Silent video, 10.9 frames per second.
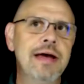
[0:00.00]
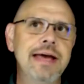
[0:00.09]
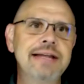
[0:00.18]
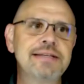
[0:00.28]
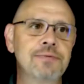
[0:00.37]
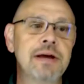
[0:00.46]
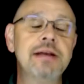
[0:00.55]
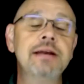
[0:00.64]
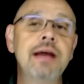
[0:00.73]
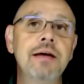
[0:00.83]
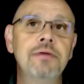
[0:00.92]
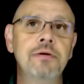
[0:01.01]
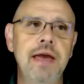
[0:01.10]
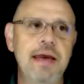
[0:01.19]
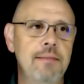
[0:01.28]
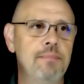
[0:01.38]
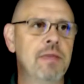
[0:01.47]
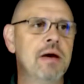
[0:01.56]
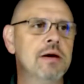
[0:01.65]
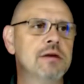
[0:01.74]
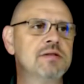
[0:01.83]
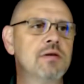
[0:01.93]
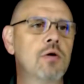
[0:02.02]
it's written in their name. So